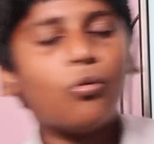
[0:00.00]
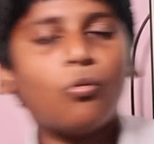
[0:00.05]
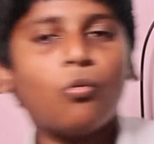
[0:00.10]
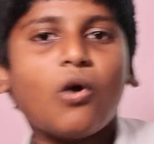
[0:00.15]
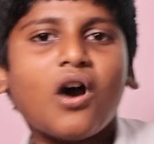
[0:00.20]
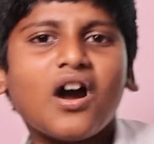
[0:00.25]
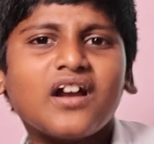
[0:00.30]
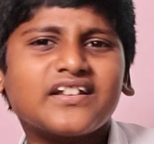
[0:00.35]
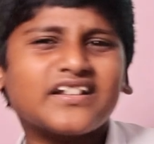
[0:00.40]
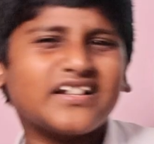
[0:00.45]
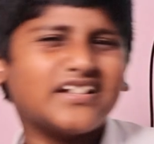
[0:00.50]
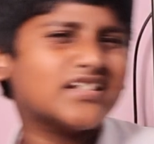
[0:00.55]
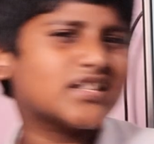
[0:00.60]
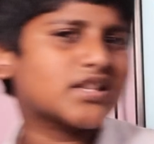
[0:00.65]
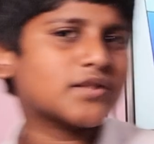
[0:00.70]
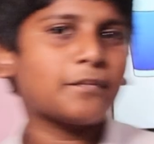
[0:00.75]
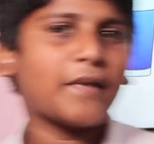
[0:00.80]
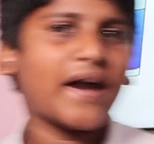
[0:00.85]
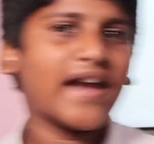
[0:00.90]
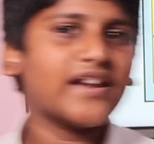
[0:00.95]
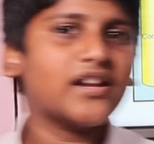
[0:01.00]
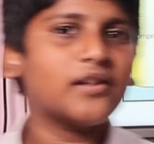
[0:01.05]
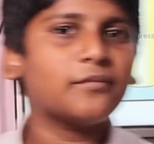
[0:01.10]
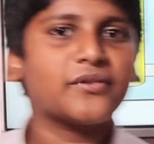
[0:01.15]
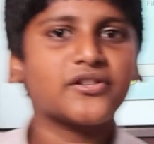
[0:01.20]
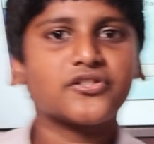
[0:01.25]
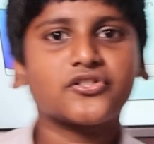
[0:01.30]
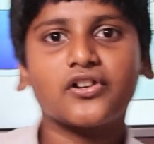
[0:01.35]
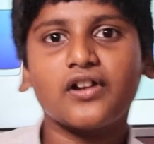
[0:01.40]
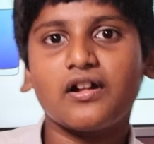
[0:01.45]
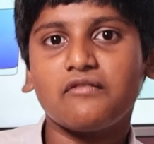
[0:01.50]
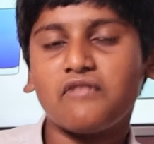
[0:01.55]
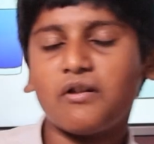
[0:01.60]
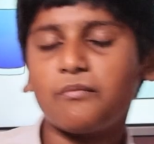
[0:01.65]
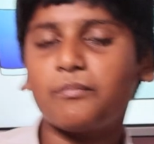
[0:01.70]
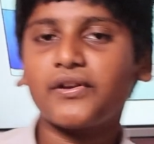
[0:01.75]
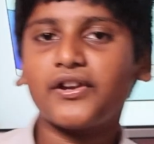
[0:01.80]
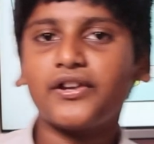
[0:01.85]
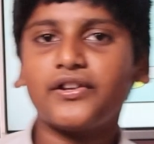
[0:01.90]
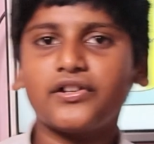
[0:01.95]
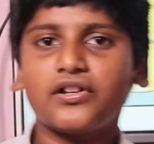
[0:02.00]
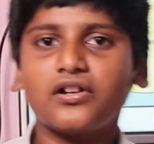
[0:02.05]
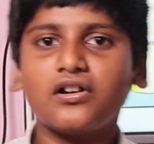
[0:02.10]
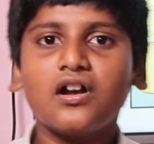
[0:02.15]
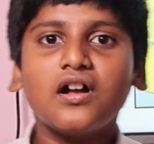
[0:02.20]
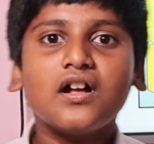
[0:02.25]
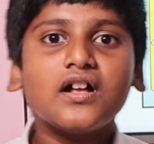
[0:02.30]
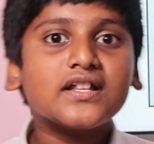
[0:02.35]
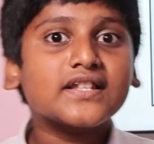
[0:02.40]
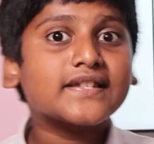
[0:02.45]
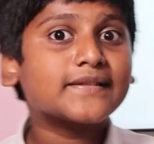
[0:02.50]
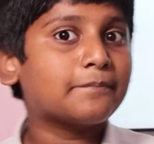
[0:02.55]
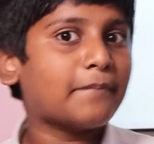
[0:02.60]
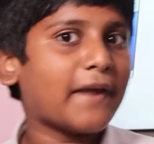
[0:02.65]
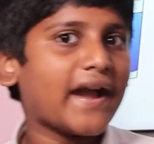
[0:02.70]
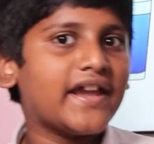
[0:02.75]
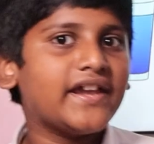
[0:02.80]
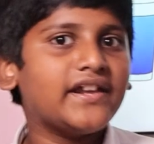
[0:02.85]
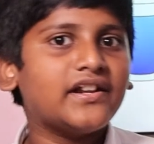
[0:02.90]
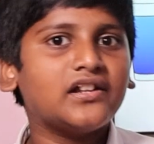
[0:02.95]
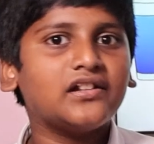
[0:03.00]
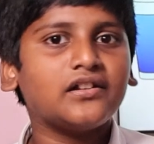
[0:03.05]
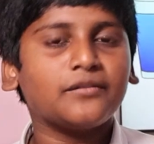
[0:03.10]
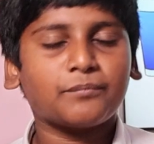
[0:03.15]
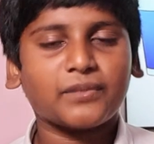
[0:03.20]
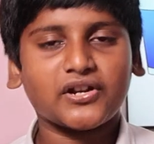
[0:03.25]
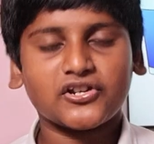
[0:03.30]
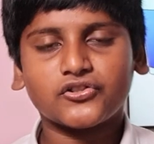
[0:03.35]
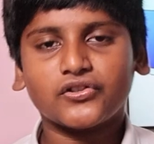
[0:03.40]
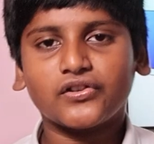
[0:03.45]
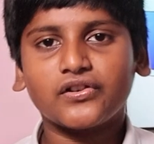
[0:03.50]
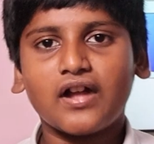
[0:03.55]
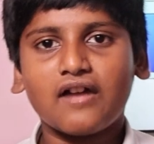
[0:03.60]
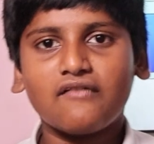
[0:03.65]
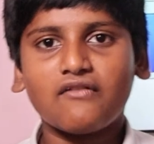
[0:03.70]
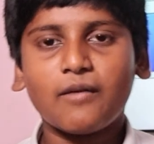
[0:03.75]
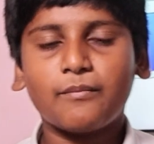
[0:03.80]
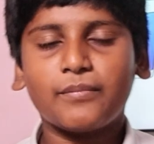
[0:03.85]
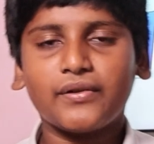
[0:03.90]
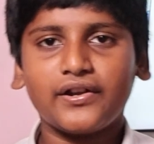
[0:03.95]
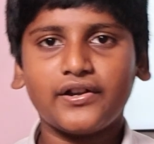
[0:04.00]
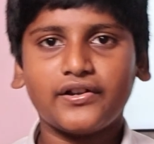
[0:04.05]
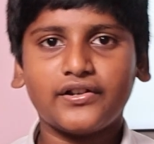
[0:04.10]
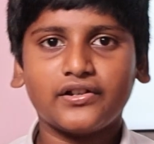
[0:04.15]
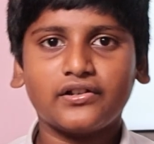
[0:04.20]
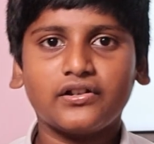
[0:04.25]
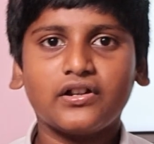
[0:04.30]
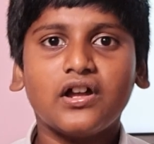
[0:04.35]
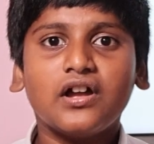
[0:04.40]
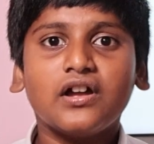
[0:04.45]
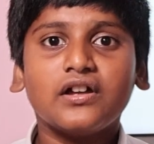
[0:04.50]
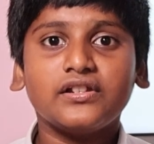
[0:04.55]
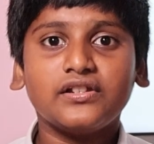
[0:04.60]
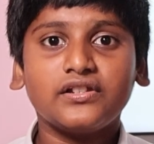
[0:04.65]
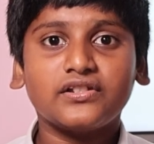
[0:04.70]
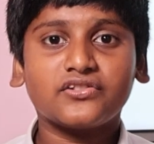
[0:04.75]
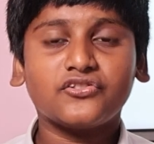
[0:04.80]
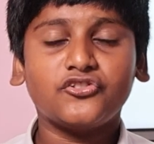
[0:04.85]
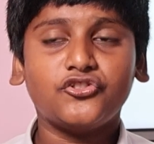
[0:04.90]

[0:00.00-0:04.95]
What is spiral pressure evaporator? Spiral pressure evaporator is